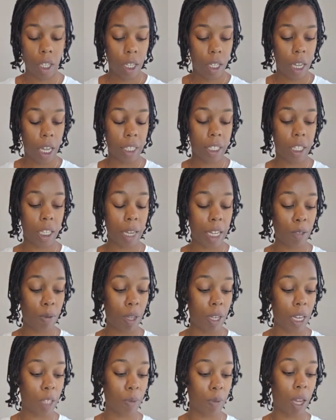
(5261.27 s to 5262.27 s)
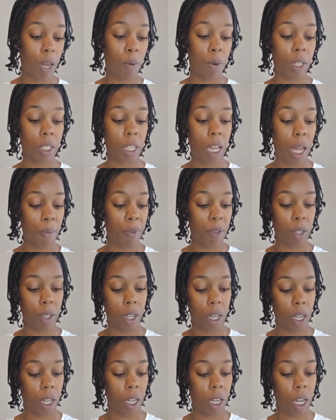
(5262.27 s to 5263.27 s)
Like, so that's probably where the
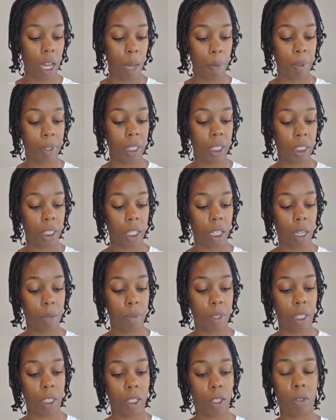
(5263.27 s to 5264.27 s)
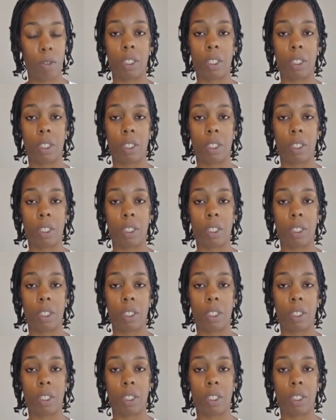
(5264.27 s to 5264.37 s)
competition comes in too.